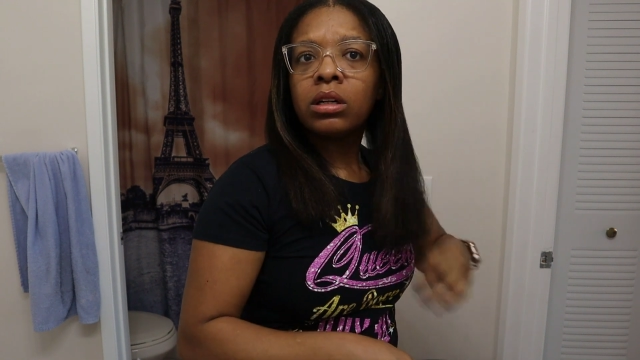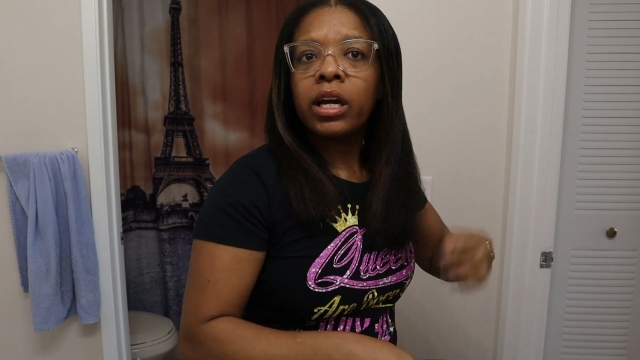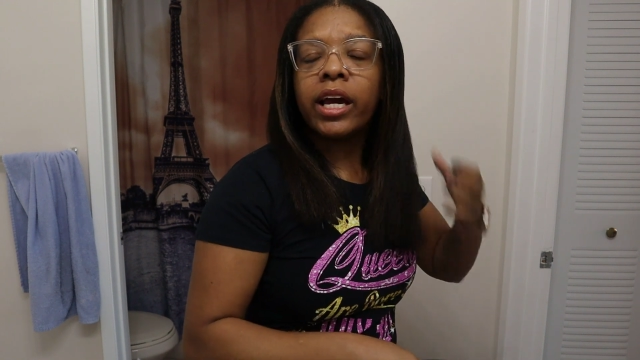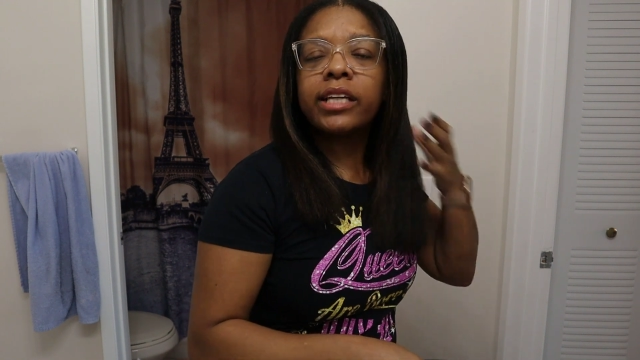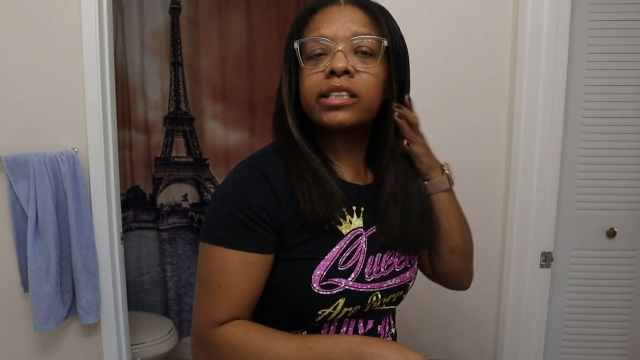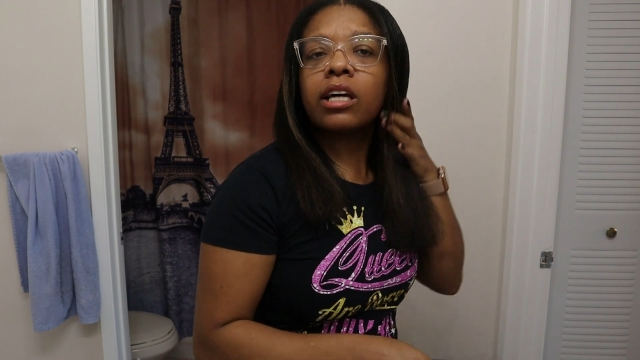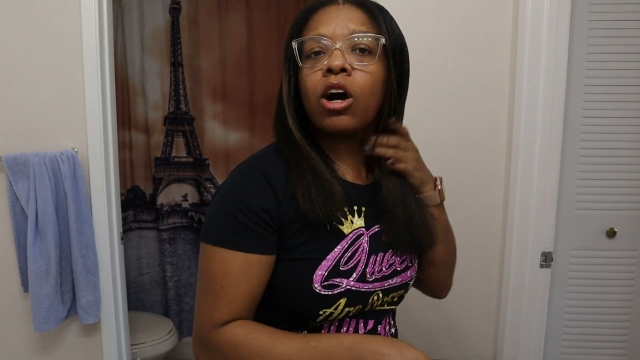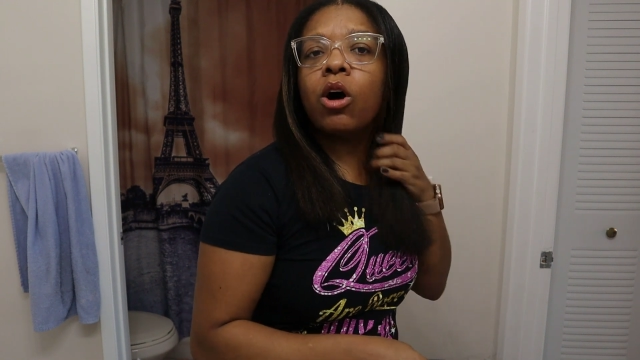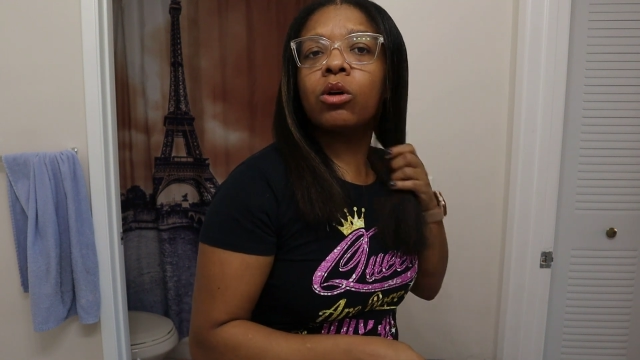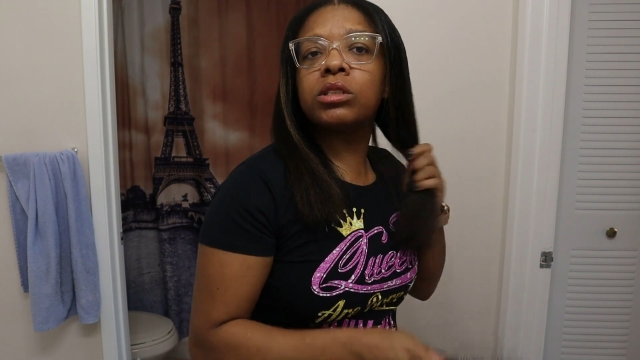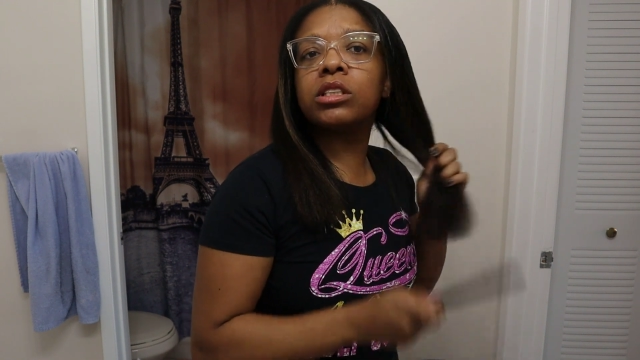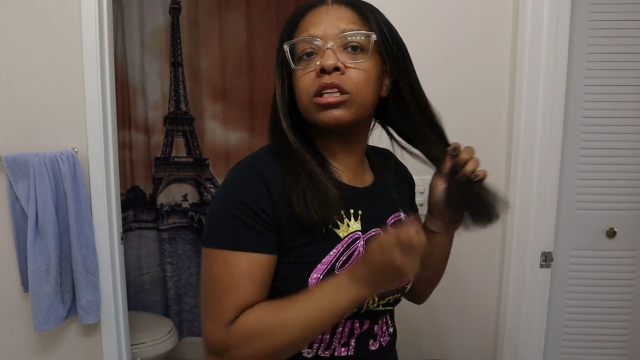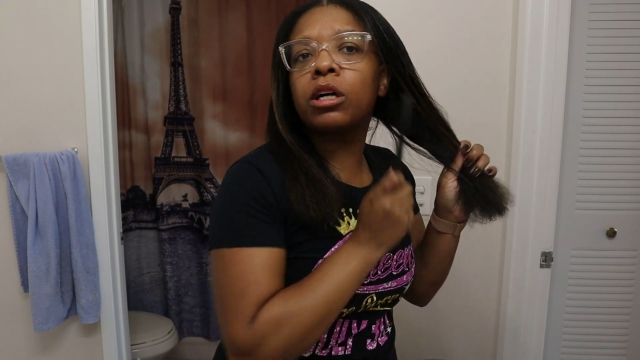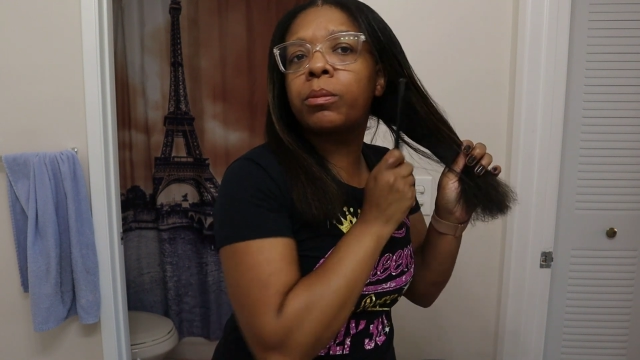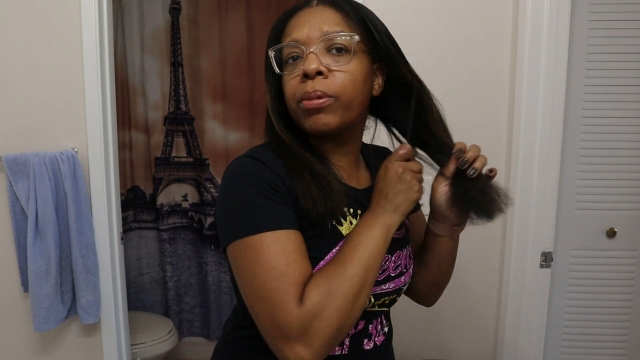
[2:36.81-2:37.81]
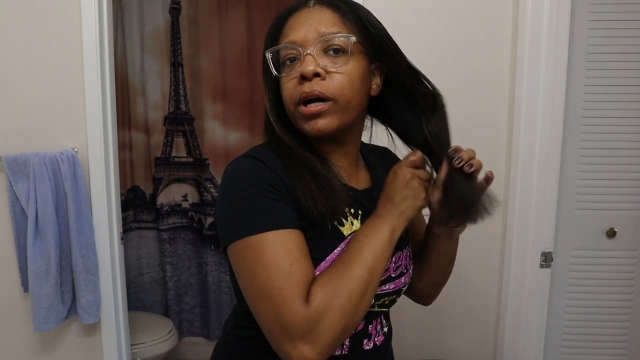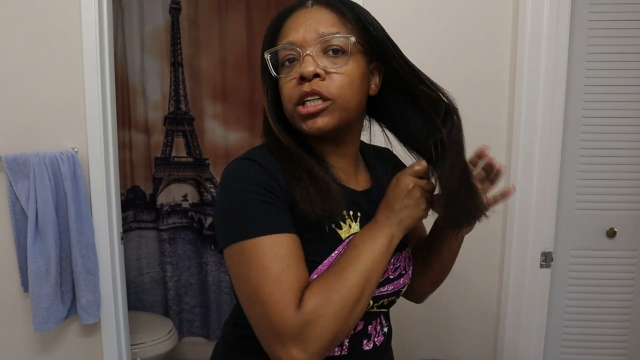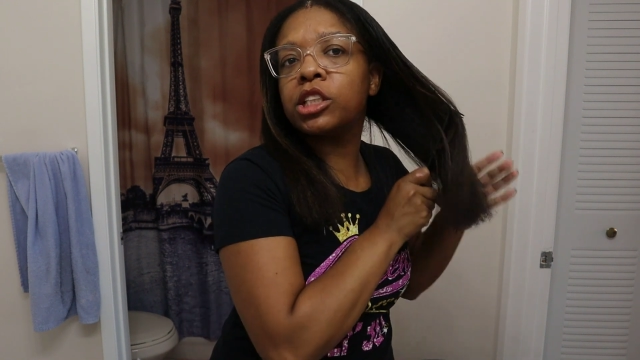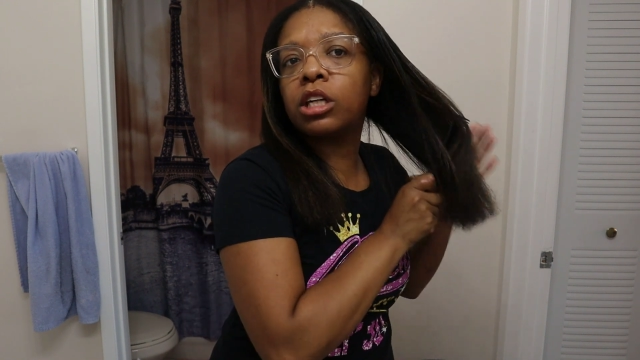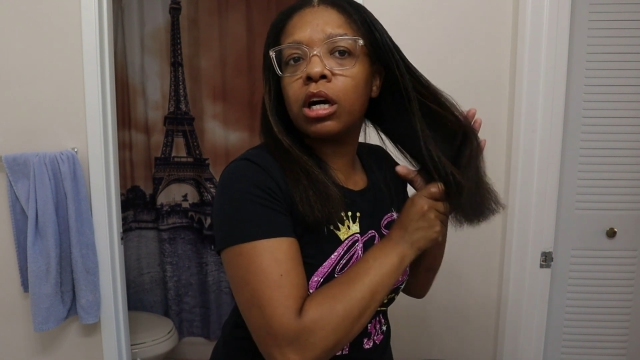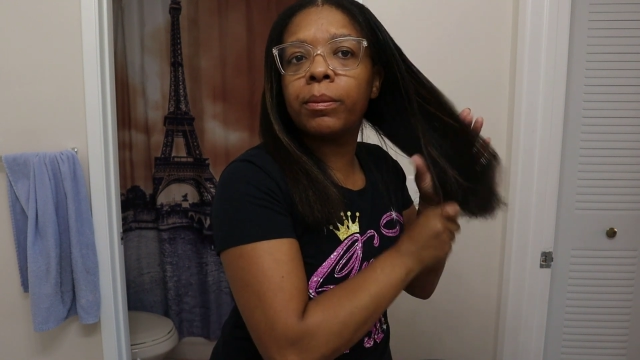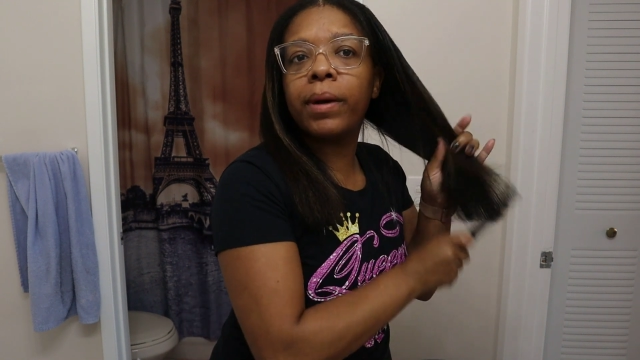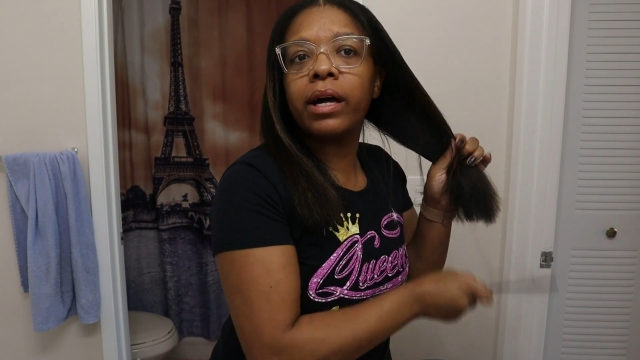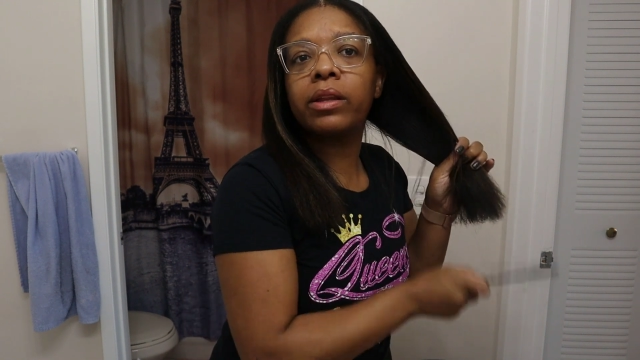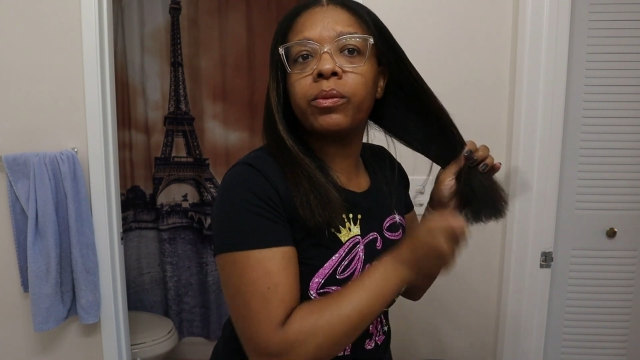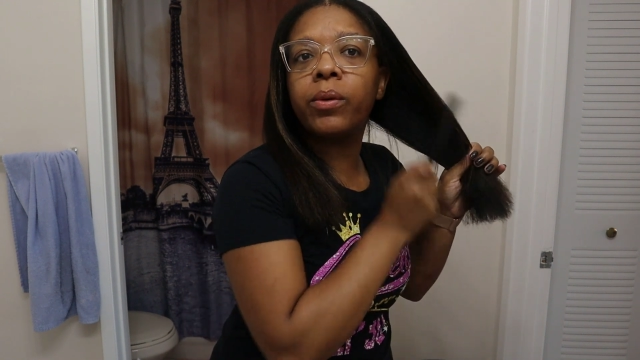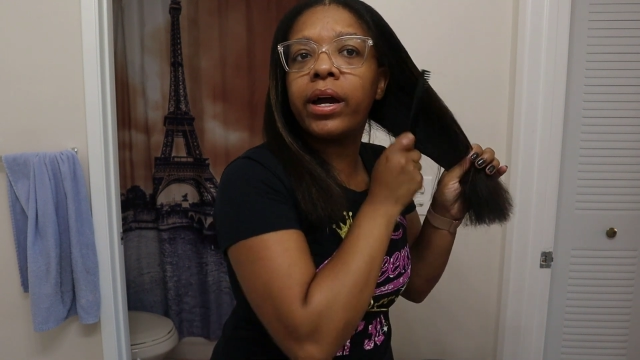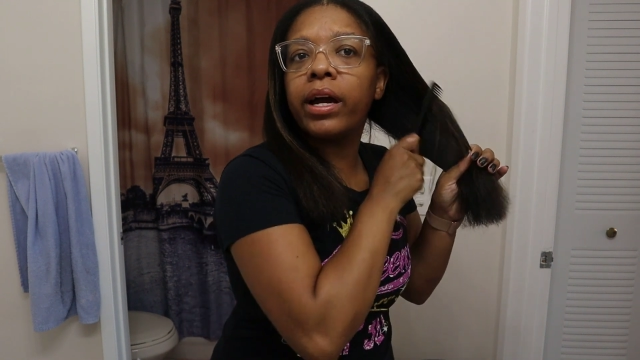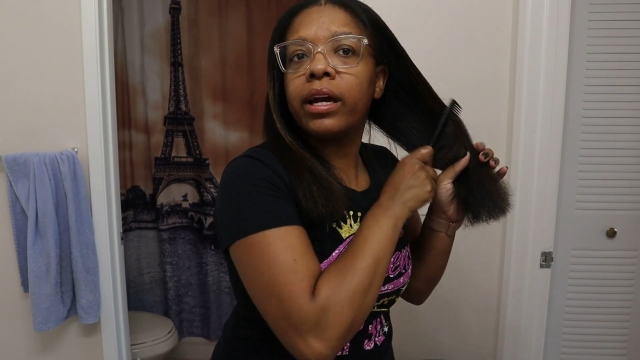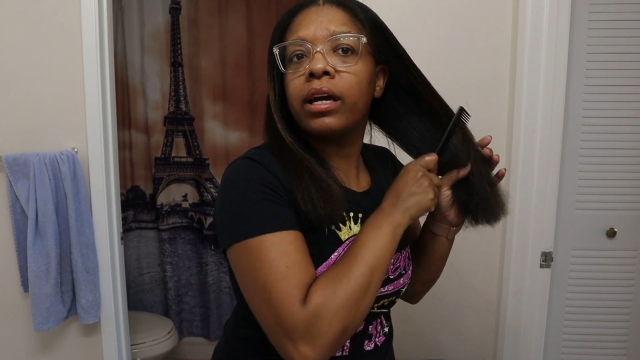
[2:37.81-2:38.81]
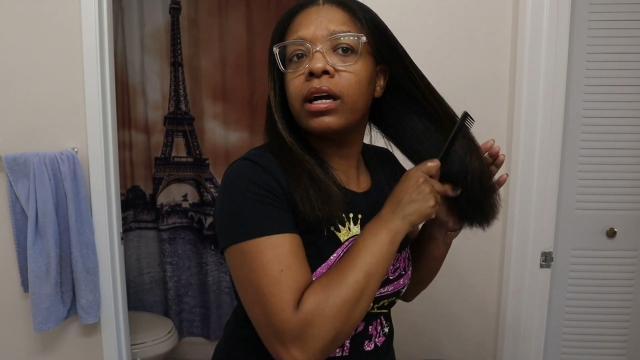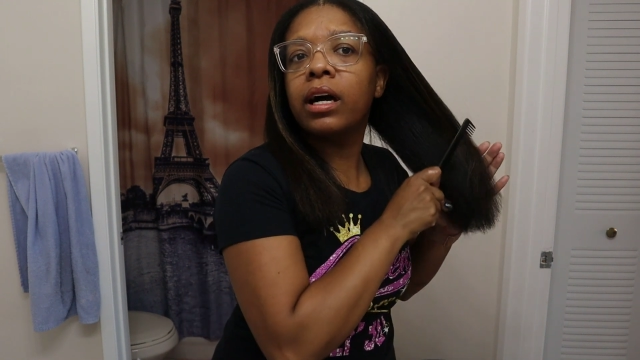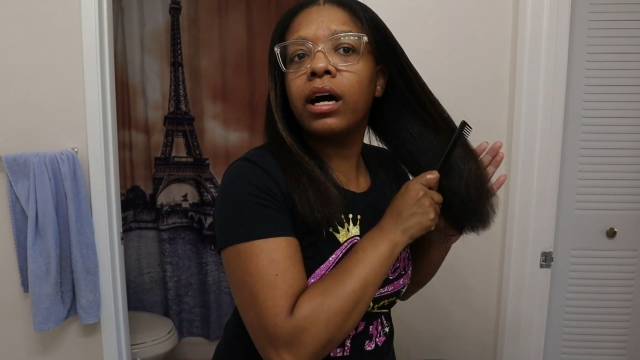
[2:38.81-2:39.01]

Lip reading: It's an old silk press, y'all, by the way.